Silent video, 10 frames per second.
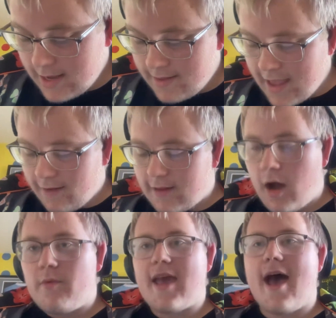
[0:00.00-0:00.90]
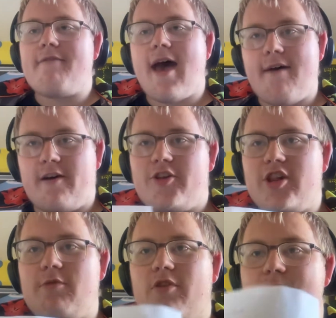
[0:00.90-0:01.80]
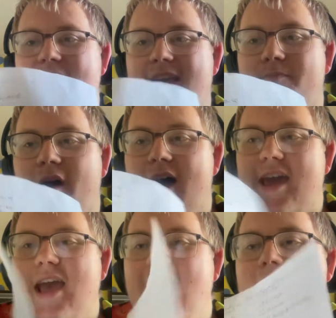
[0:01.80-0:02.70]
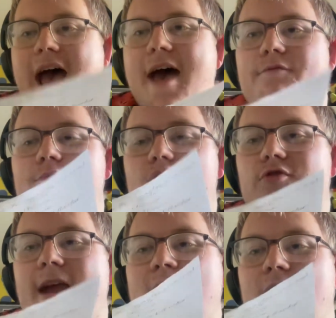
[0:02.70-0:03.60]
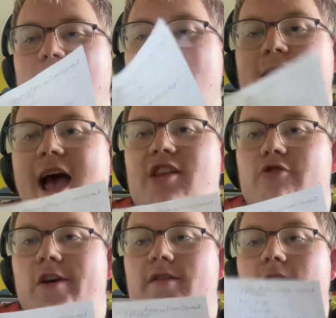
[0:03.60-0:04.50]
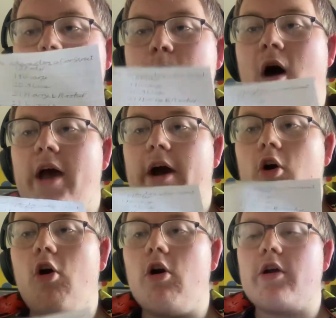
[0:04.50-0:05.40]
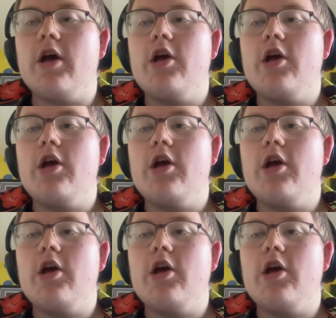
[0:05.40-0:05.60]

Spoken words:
Next up, we have Heather. She was played by Stranger Things actress Maya Hawke.